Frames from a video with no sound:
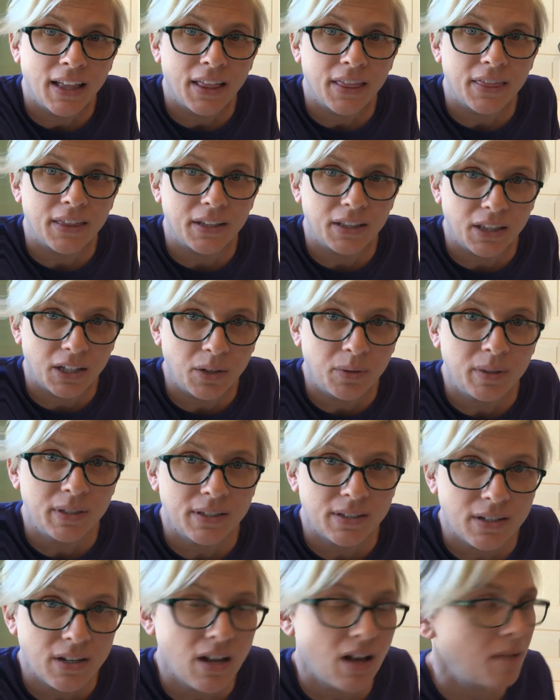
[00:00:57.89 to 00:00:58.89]
the
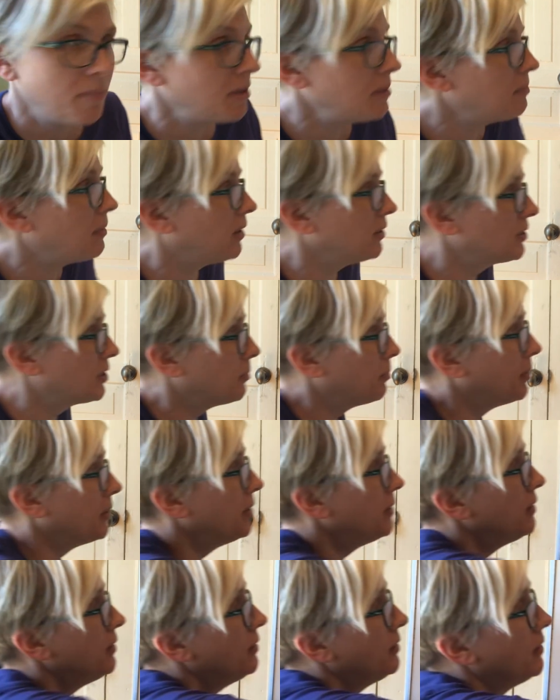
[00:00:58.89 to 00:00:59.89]
lowest common multiple,